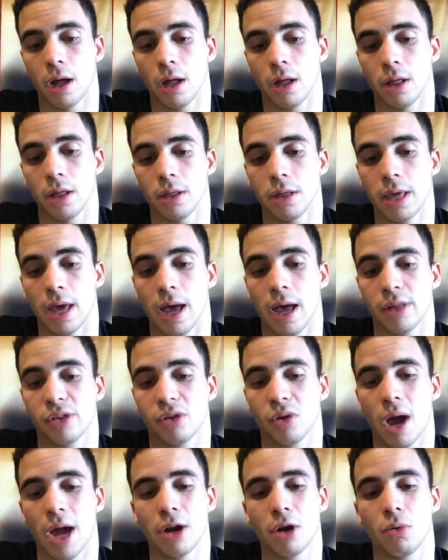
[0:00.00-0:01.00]
yeah, so
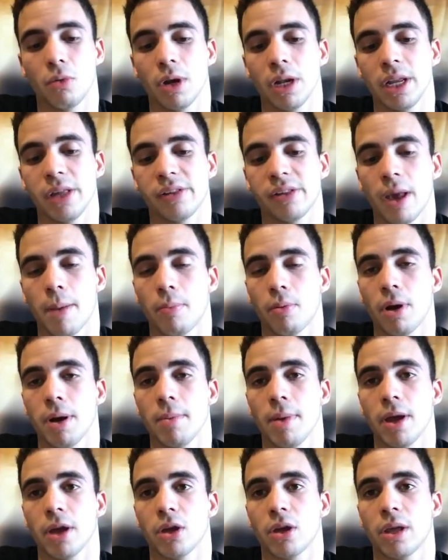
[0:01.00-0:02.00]
I don't really separate
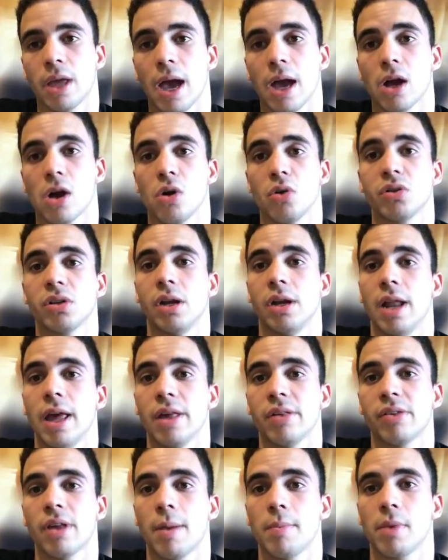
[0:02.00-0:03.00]
my geckos
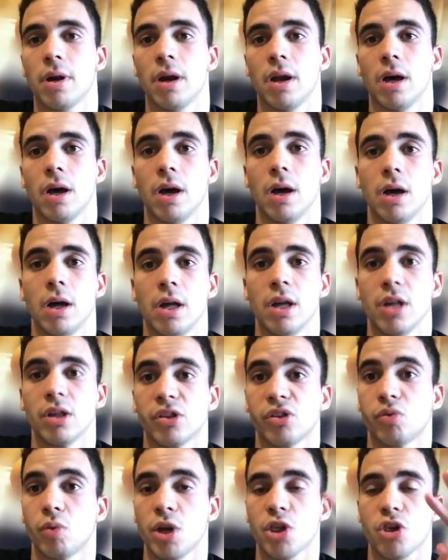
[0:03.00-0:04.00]
unless I'm gonna
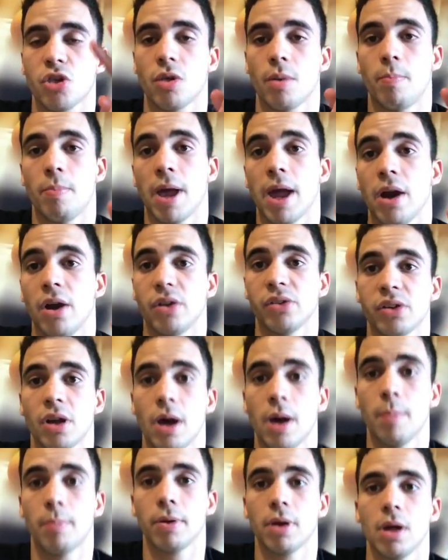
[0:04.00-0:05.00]
switch the pairs
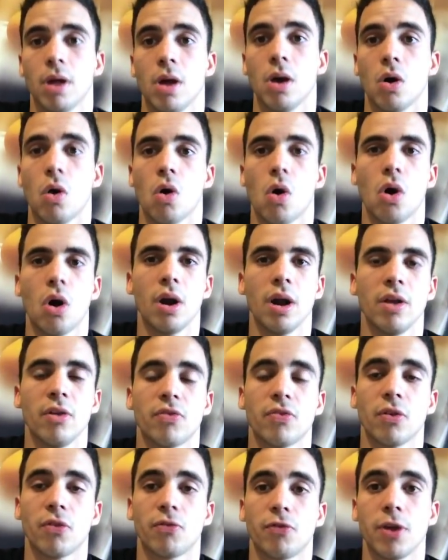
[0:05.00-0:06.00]
up, or if
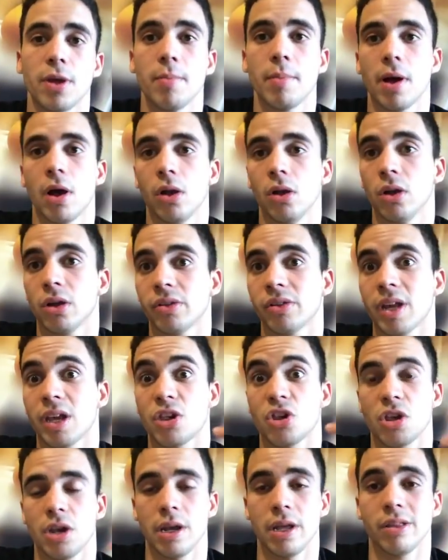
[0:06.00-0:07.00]
the female looks like
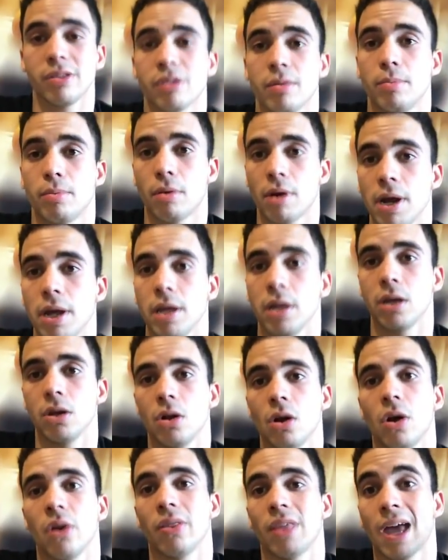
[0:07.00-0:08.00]
she needs a break, you
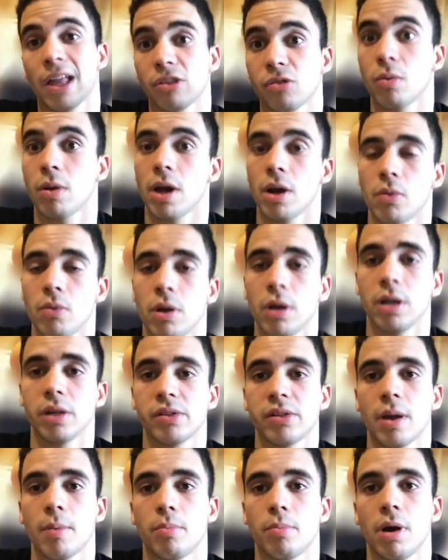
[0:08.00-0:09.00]
know, that's when I really
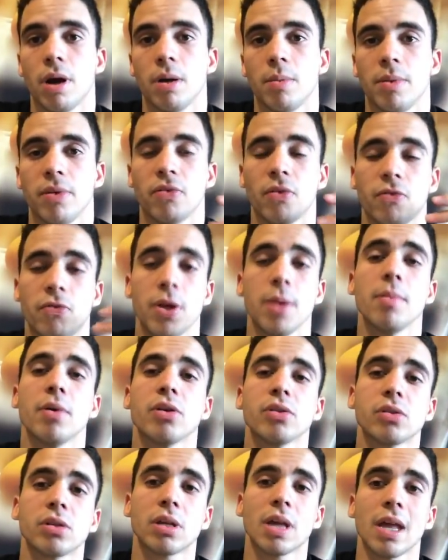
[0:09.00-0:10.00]
separate them. If the
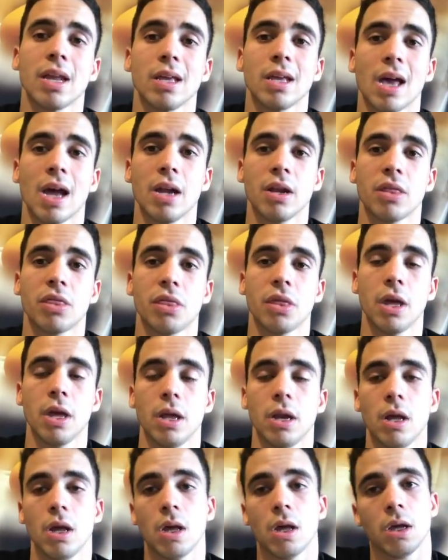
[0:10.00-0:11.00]
female's getting kind of
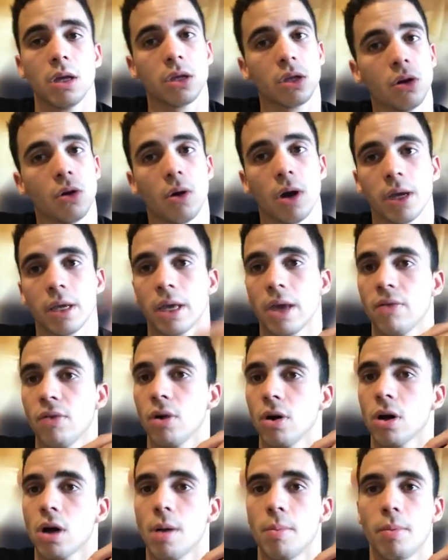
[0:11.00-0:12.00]
thin, you know, I give her
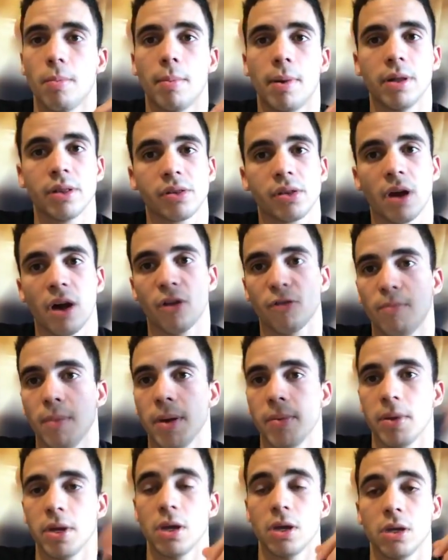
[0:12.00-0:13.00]
a couple months off,
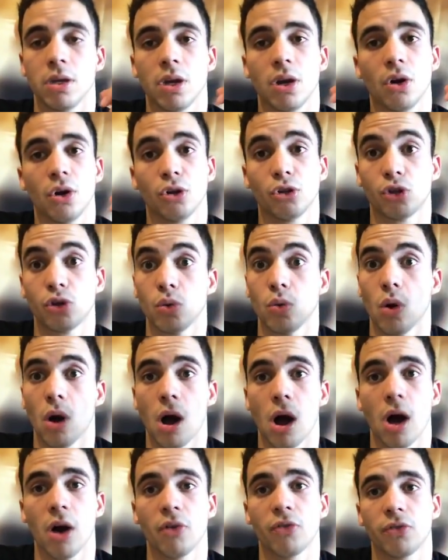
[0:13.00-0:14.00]
maybe a year or 2
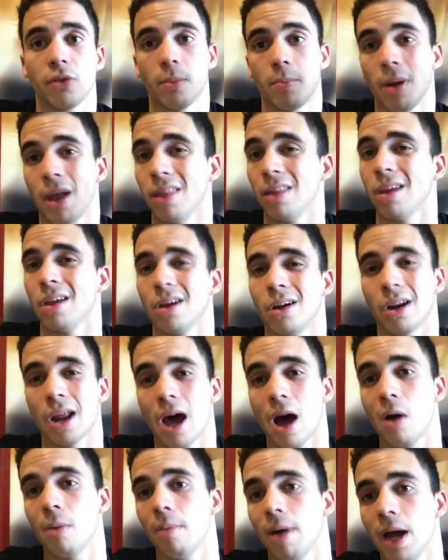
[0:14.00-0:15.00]
off, depending on
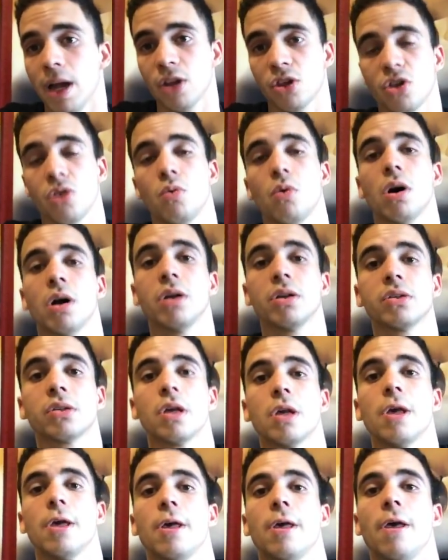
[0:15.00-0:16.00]
how bad she was,
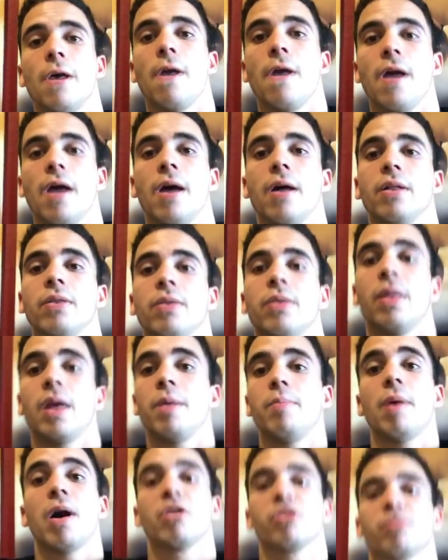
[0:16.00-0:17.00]
and they
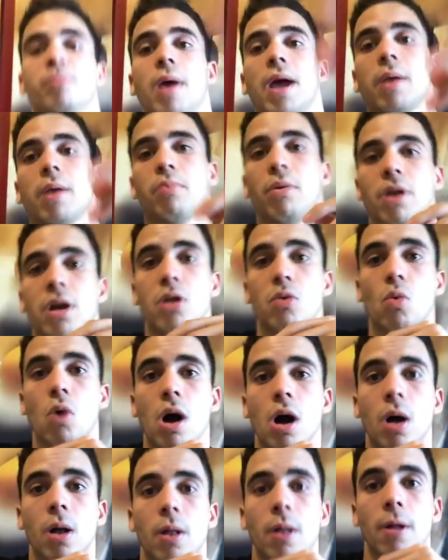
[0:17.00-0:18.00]
bounce back pretty
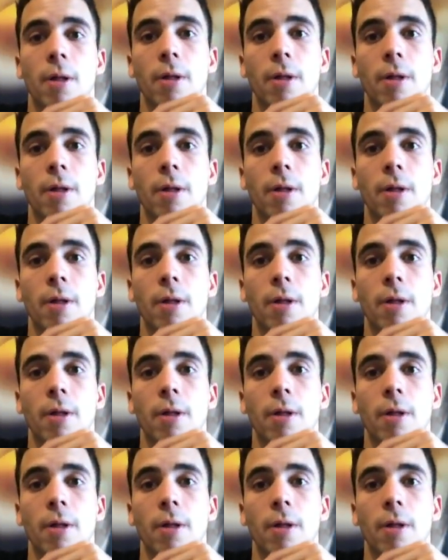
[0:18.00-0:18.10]
well.